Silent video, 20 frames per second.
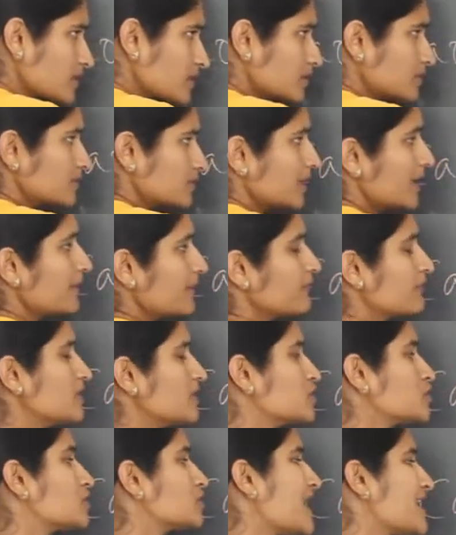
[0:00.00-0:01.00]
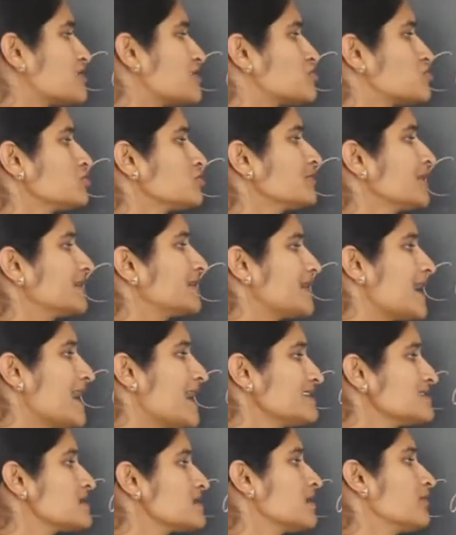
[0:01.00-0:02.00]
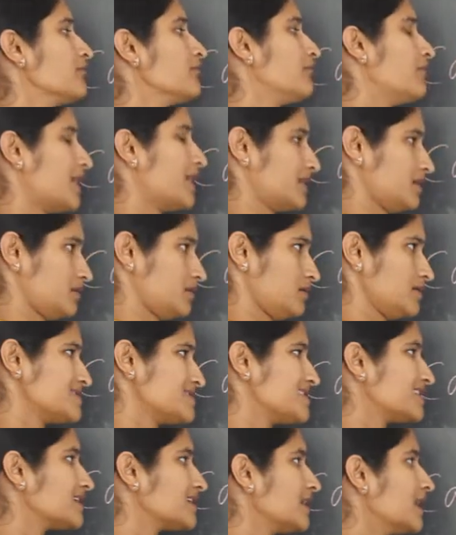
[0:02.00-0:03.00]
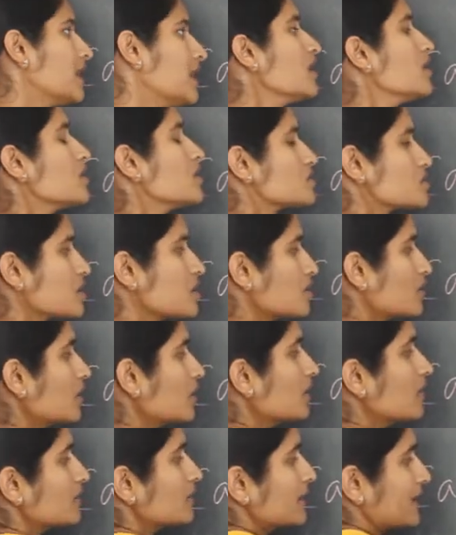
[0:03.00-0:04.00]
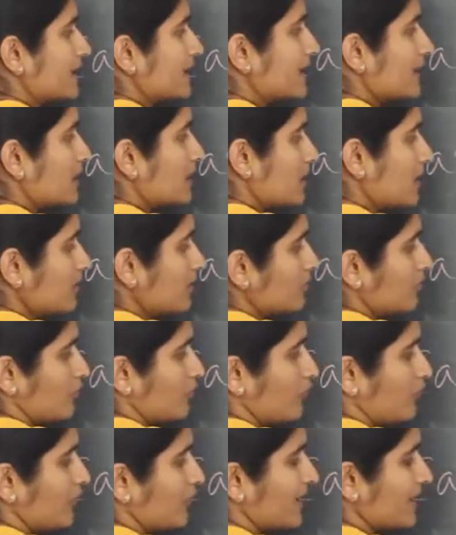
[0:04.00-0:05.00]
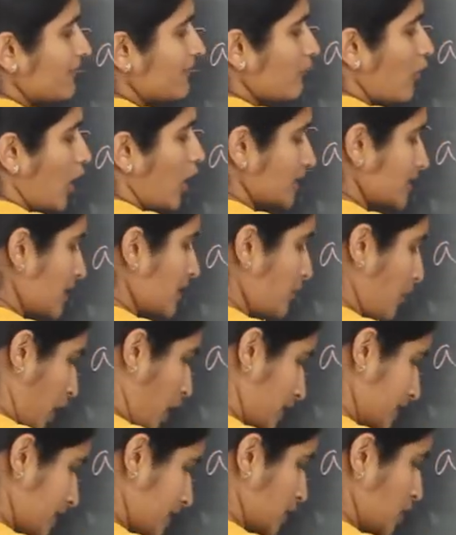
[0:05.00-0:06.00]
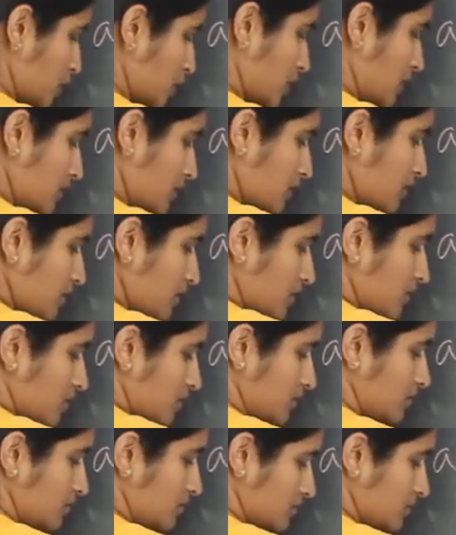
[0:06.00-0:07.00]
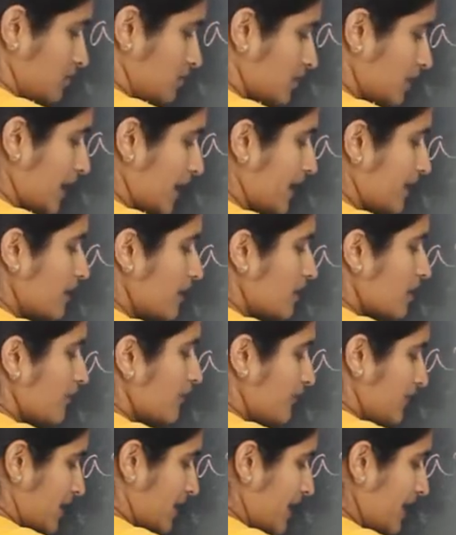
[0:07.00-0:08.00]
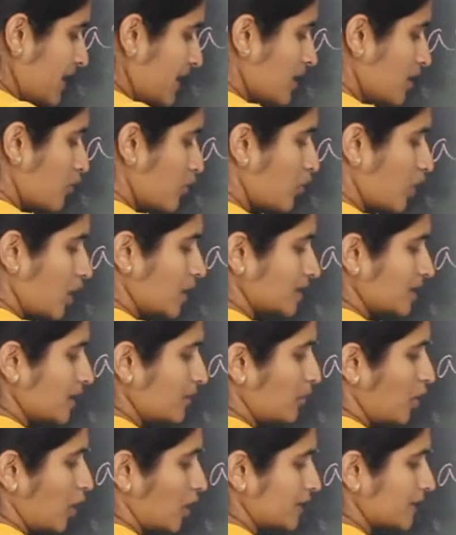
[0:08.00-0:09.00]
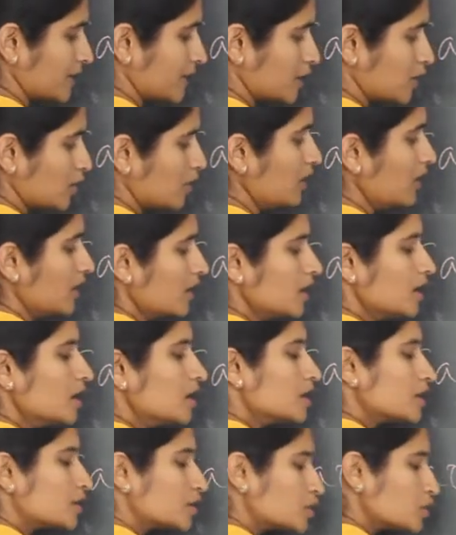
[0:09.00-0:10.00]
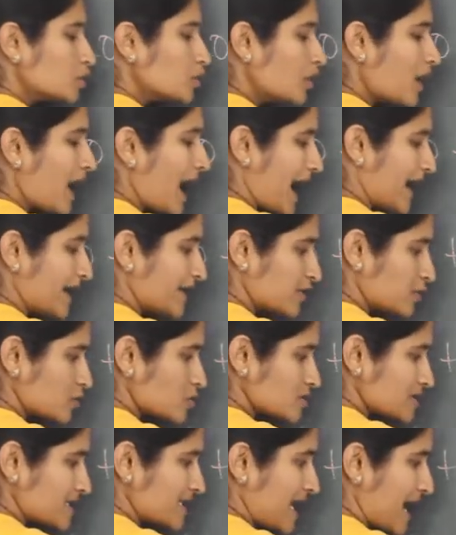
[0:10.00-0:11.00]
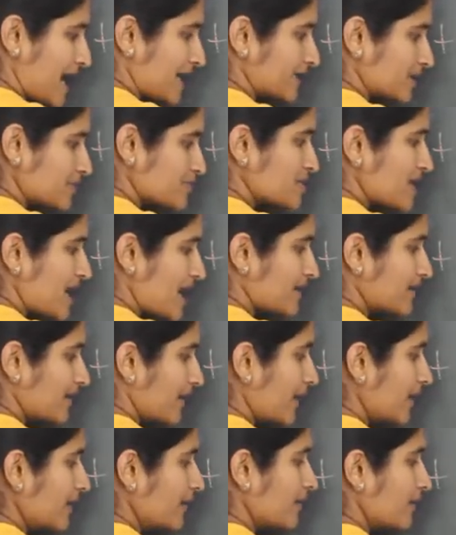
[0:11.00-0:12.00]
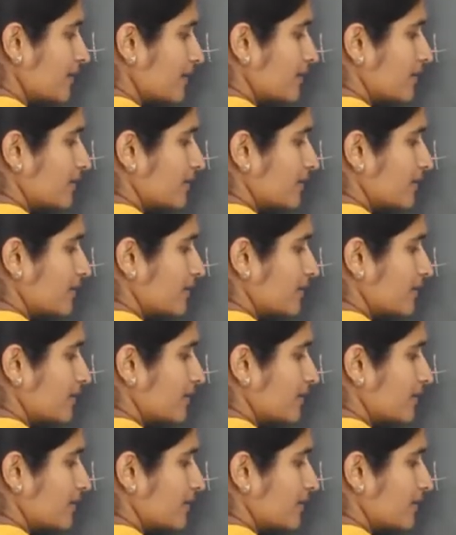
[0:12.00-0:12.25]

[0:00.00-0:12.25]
we should assume it as 1. Is it clear? So here for a water molecule, okay, for a water molecule 2 hydrogen atoms are there